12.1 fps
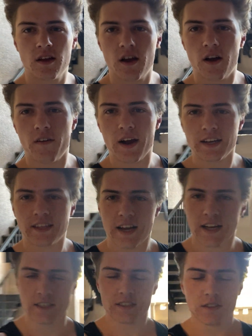All right,
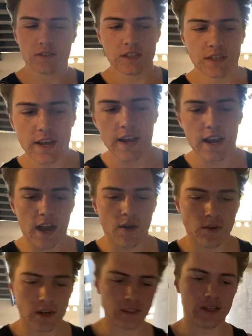guys, so today I
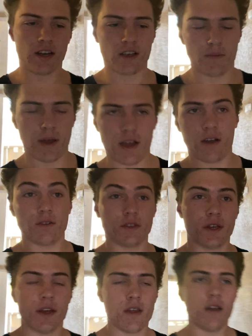want to talk
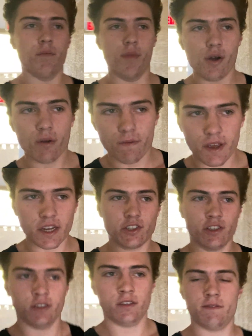about
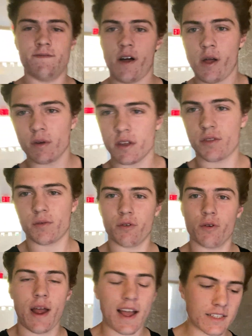motivation, following
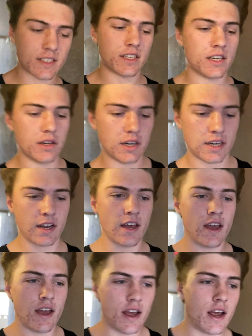through,
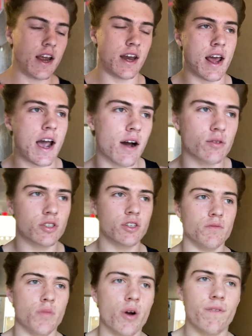executing, and how
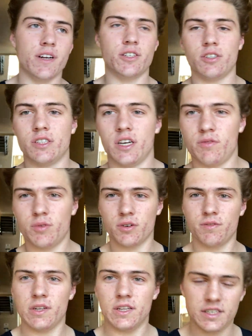to motivate yourself when you're
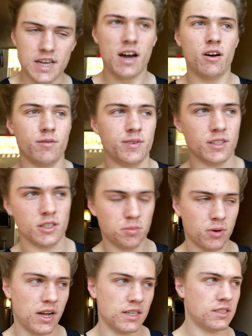feeling down, feeling
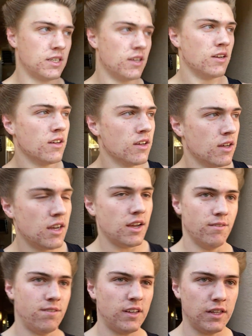depressed,
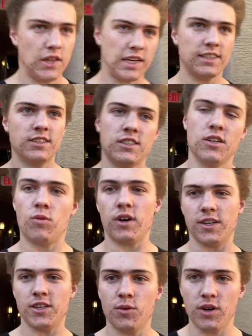and feeling like you just don't want
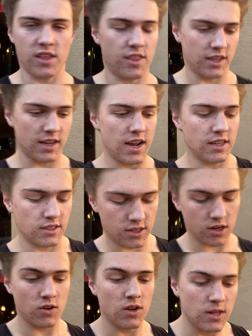to do anything, guys.
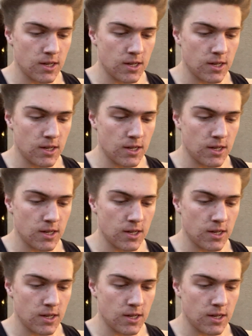So,